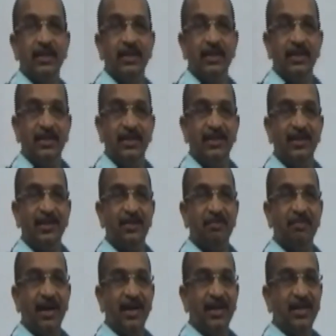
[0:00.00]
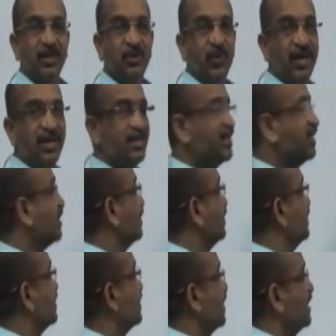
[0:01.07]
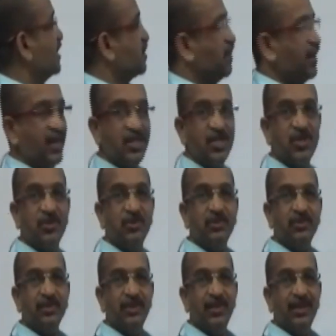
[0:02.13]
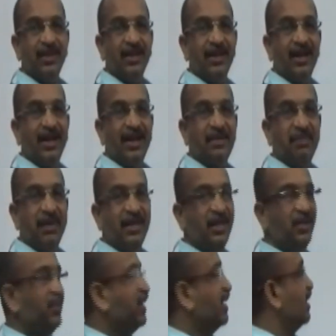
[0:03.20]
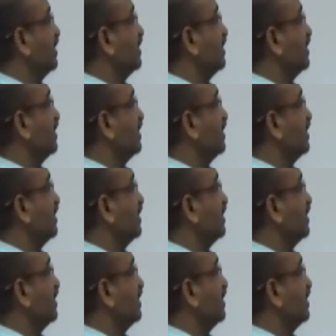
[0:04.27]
Here my divisor is x minus 2 and my dividend